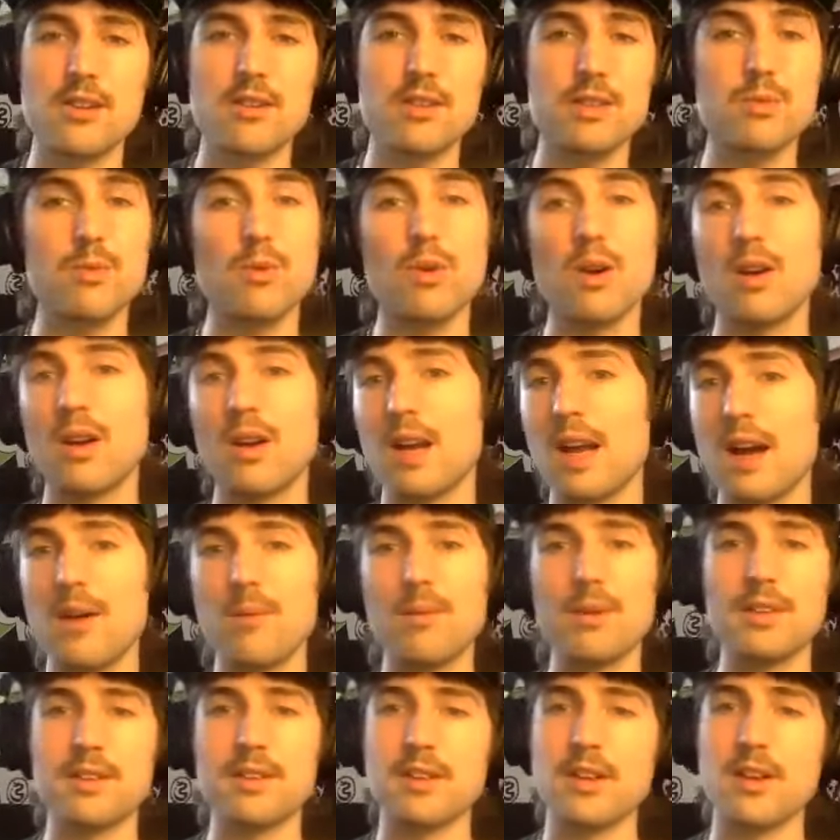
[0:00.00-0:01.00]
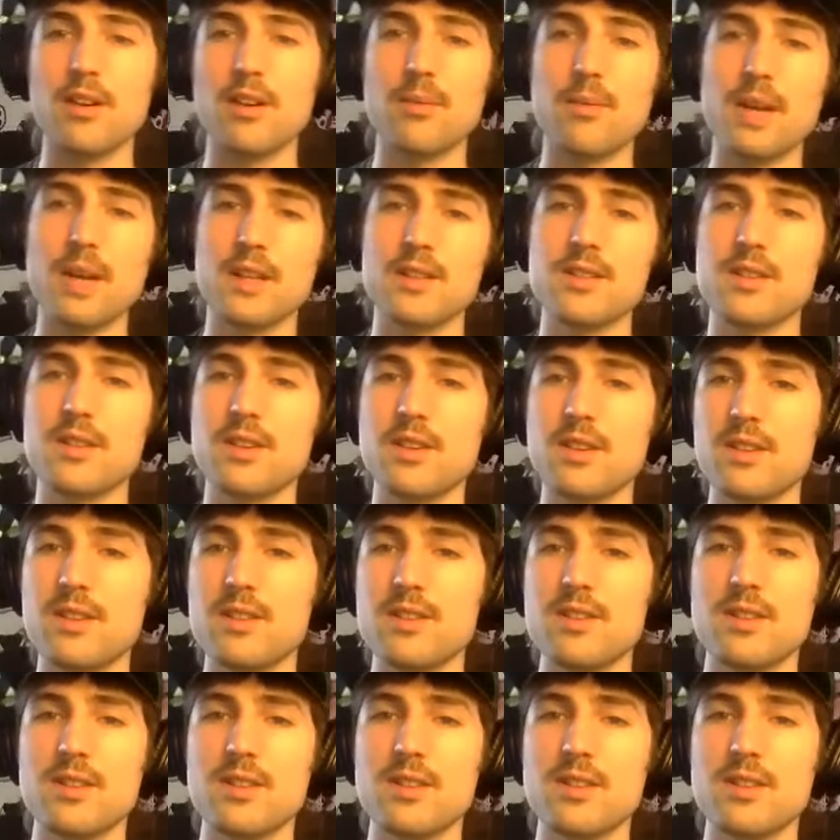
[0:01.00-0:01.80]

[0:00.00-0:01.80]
It's what allowed me to go to Mexico.